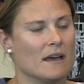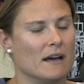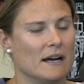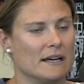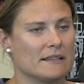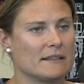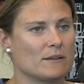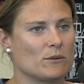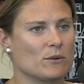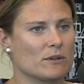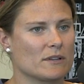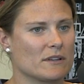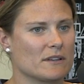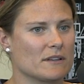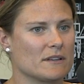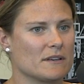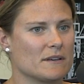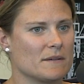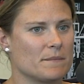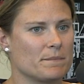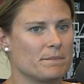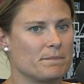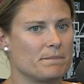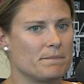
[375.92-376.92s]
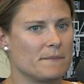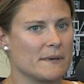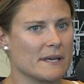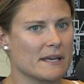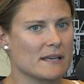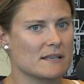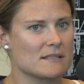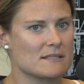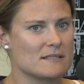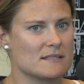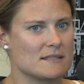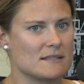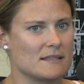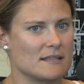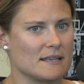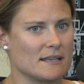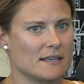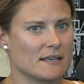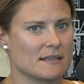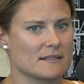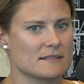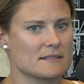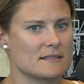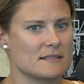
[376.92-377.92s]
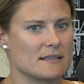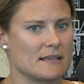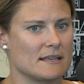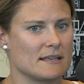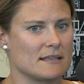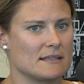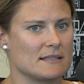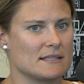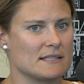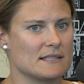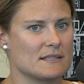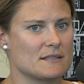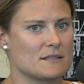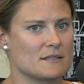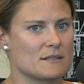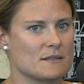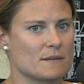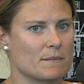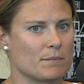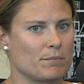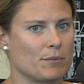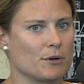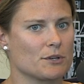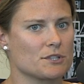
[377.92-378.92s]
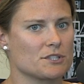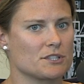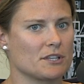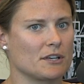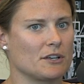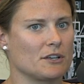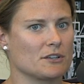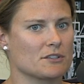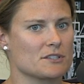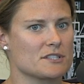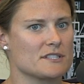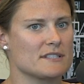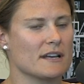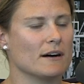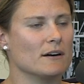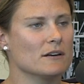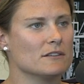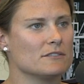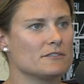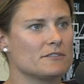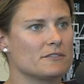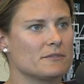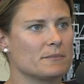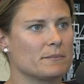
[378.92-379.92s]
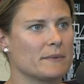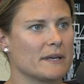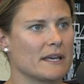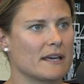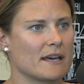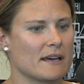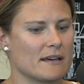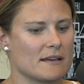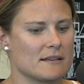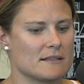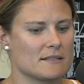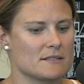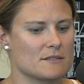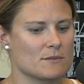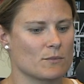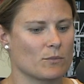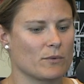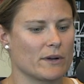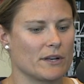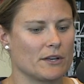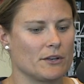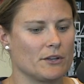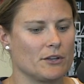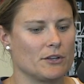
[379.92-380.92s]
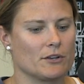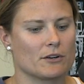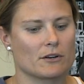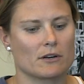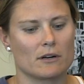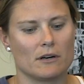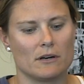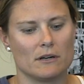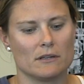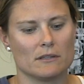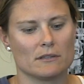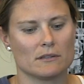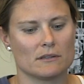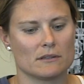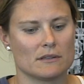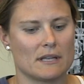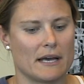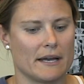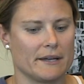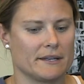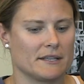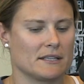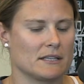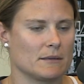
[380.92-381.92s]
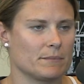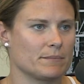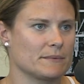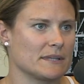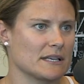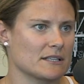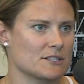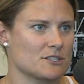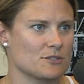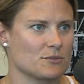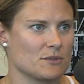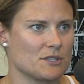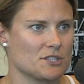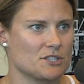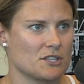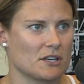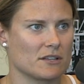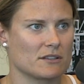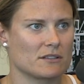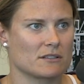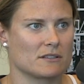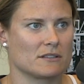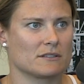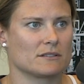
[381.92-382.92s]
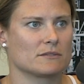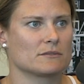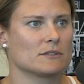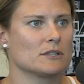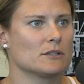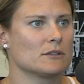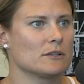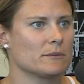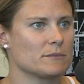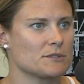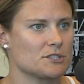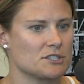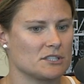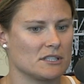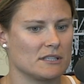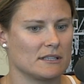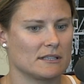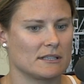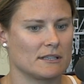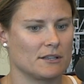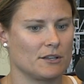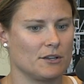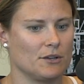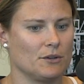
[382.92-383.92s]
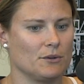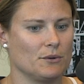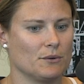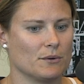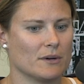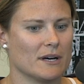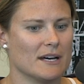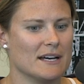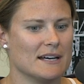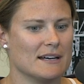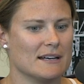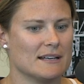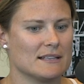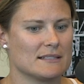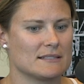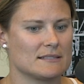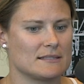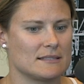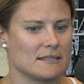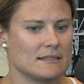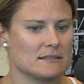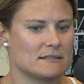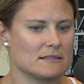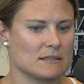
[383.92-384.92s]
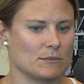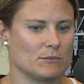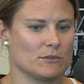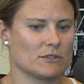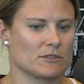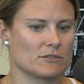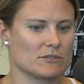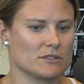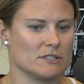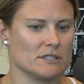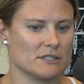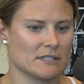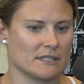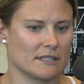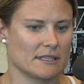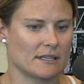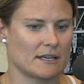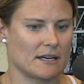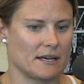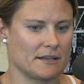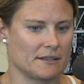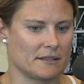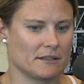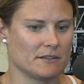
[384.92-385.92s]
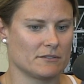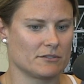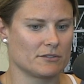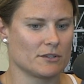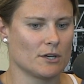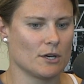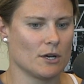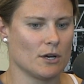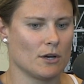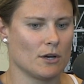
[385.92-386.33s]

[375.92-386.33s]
I think one of the biggest things is pushing yourself because when you're all lined up next to each other on the rowing machine and you see someone really kind of